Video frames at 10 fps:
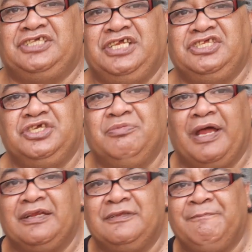sent you
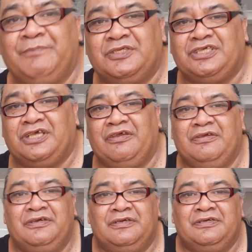one.
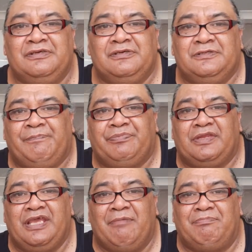So
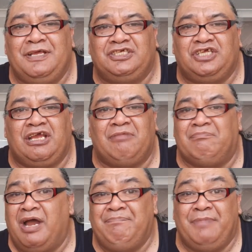yeah, please check it. It
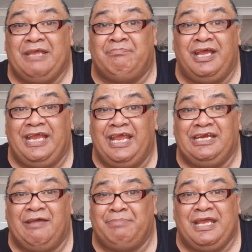might
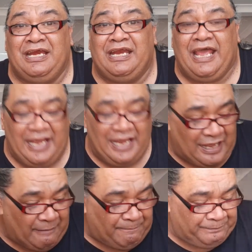end up being a
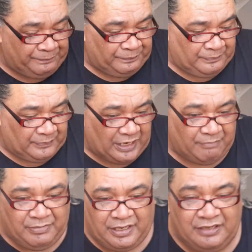
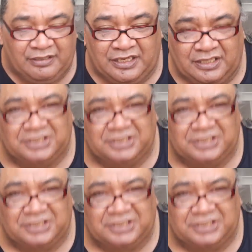in the